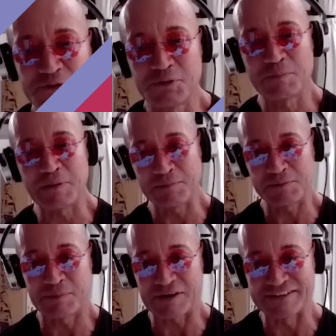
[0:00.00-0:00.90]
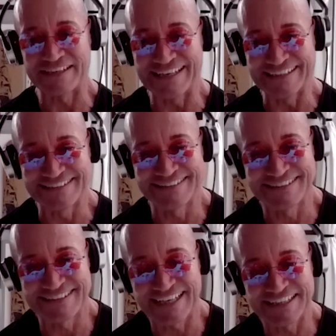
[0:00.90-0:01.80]
the No Plan B podcast.
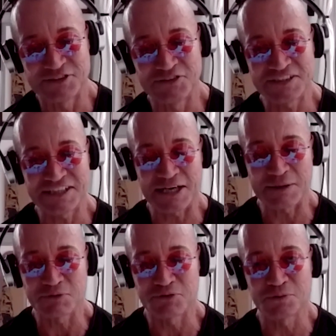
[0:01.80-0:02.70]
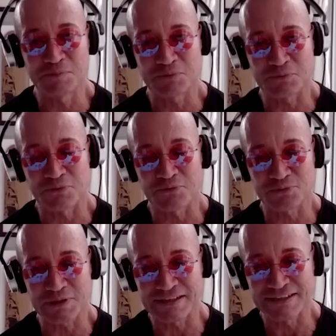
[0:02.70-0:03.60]
And today I'm super
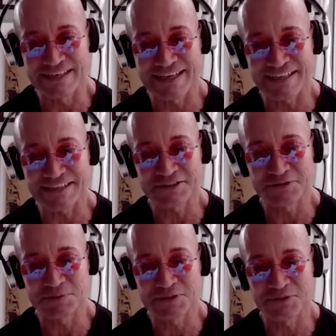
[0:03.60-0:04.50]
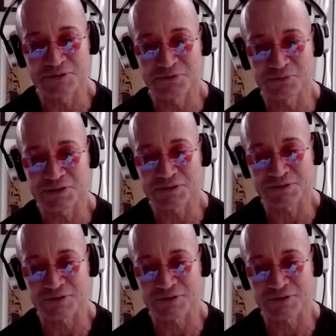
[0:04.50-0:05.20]
thrilled, guys, because we are